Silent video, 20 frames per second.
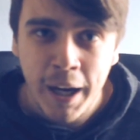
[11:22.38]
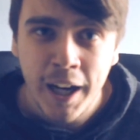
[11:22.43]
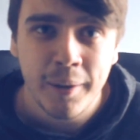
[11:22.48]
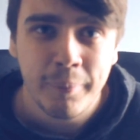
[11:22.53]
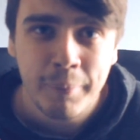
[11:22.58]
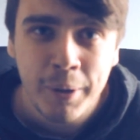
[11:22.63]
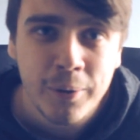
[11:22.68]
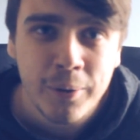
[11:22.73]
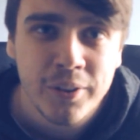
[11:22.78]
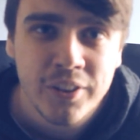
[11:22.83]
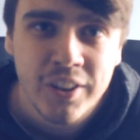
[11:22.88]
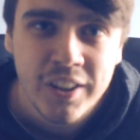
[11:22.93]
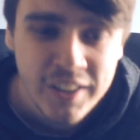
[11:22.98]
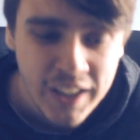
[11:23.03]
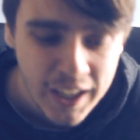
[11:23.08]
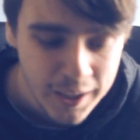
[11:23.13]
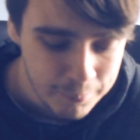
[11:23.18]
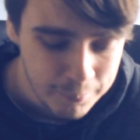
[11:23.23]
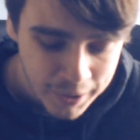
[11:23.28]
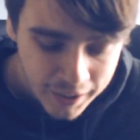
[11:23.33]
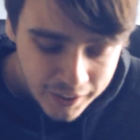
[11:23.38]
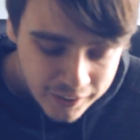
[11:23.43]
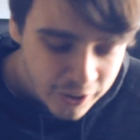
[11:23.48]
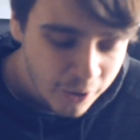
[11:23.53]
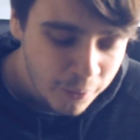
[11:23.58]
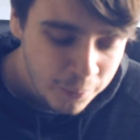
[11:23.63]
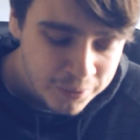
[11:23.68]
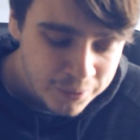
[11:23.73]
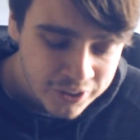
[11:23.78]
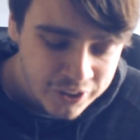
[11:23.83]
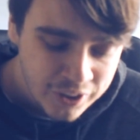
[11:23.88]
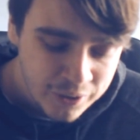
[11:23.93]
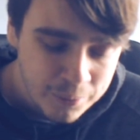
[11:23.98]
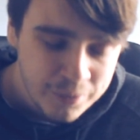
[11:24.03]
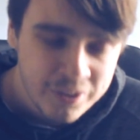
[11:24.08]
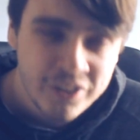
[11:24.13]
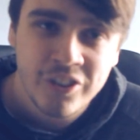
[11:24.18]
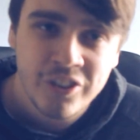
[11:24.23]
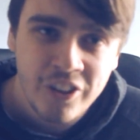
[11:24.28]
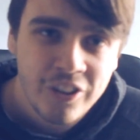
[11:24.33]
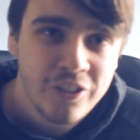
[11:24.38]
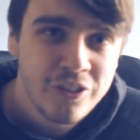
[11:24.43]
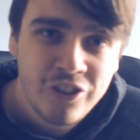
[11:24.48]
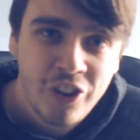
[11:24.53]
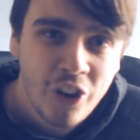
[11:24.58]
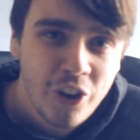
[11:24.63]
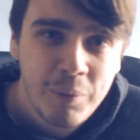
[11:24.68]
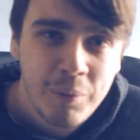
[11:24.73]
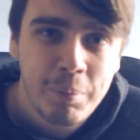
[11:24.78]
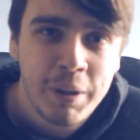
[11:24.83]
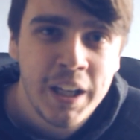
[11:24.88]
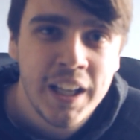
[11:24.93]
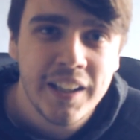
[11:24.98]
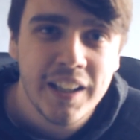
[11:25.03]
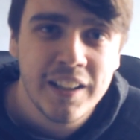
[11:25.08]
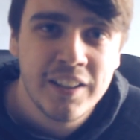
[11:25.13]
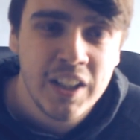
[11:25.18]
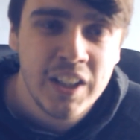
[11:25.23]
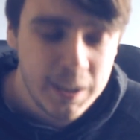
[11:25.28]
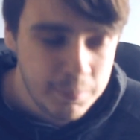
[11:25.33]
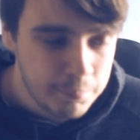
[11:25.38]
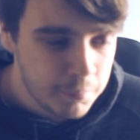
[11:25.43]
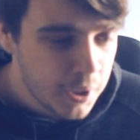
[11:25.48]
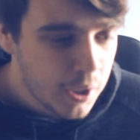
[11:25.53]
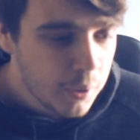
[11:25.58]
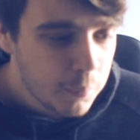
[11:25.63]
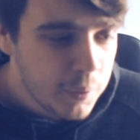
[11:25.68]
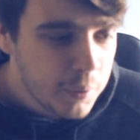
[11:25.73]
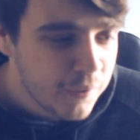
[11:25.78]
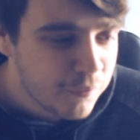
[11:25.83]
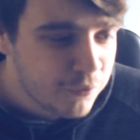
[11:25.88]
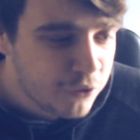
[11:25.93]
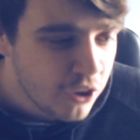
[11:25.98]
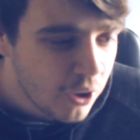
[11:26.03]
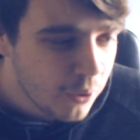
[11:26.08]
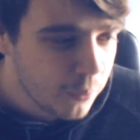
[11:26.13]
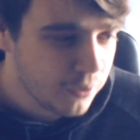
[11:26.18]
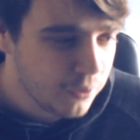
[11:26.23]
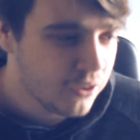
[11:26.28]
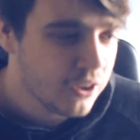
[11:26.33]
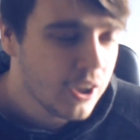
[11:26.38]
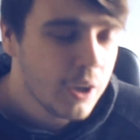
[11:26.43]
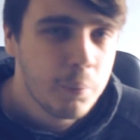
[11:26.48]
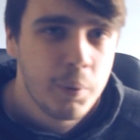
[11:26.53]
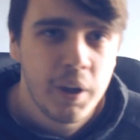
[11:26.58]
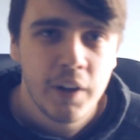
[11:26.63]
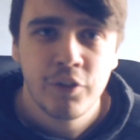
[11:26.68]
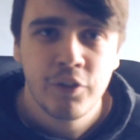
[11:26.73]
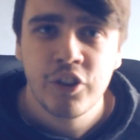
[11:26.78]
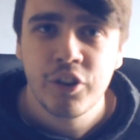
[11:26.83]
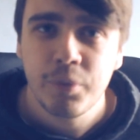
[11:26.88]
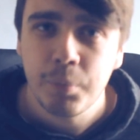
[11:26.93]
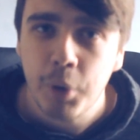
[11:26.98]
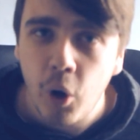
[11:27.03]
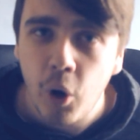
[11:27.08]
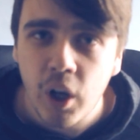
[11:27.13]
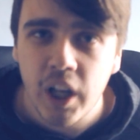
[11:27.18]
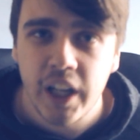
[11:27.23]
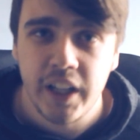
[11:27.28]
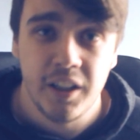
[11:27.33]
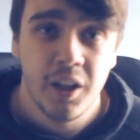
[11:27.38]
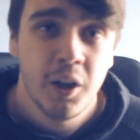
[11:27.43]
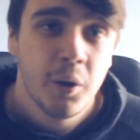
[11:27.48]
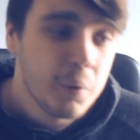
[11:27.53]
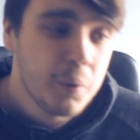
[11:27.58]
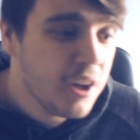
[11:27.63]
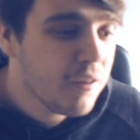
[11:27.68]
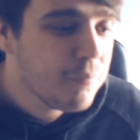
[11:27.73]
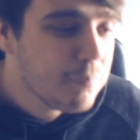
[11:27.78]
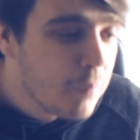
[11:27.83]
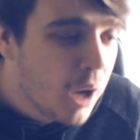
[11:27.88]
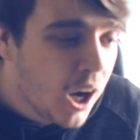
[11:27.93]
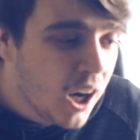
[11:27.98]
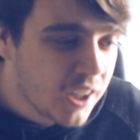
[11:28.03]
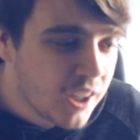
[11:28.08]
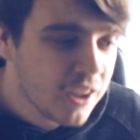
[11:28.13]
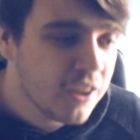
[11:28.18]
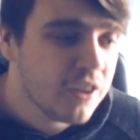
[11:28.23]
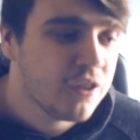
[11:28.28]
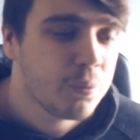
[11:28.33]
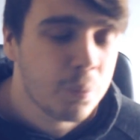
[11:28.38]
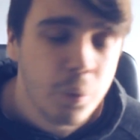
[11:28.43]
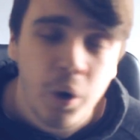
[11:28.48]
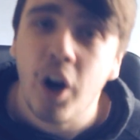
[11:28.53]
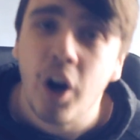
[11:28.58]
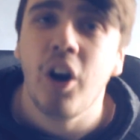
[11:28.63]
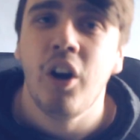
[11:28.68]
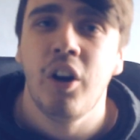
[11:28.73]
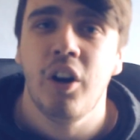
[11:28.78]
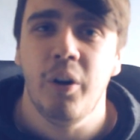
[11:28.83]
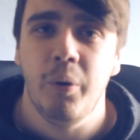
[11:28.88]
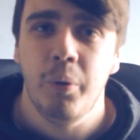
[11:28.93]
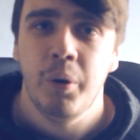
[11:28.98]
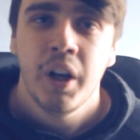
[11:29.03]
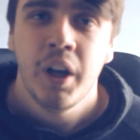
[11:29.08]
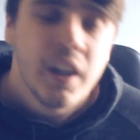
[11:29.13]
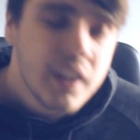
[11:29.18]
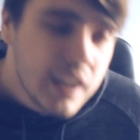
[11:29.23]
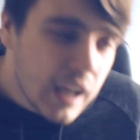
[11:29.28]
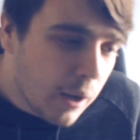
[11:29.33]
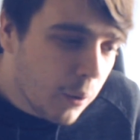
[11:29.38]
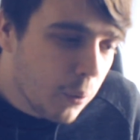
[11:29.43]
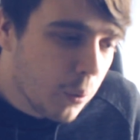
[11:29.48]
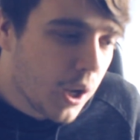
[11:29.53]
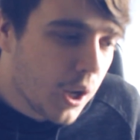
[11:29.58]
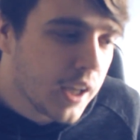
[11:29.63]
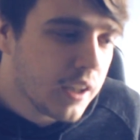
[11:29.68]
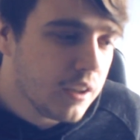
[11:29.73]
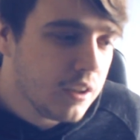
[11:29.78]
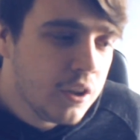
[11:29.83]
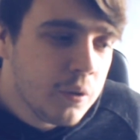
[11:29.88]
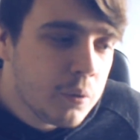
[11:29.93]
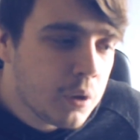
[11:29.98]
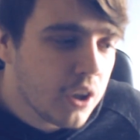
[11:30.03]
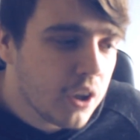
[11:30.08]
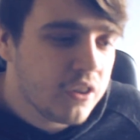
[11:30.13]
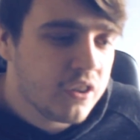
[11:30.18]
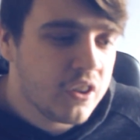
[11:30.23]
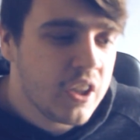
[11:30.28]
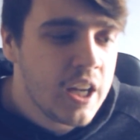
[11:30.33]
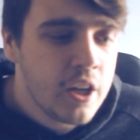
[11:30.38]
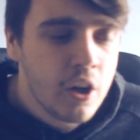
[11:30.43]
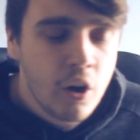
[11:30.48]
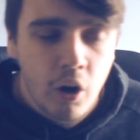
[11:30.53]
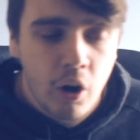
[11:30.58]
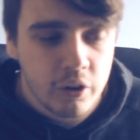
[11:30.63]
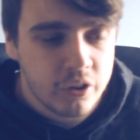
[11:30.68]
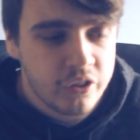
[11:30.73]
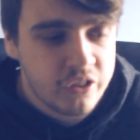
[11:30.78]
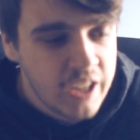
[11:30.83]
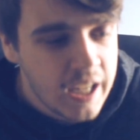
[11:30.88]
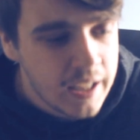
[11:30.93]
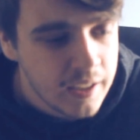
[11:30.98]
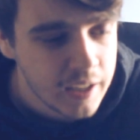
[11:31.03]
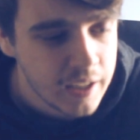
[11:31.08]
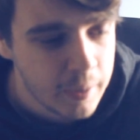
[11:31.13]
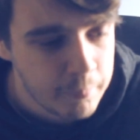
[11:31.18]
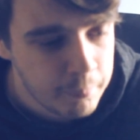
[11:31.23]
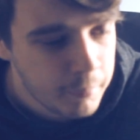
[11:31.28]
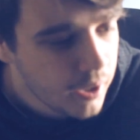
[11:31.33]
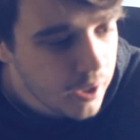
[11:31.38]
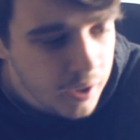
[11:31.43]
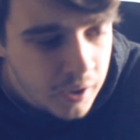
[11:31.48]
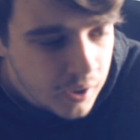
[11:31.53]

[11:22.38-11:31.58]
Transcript: back most of the time. Those two shouldn't be in the team. We have Jones, we have Smalling, we have Marcus Rojo. Now, you could say, oh, sell them.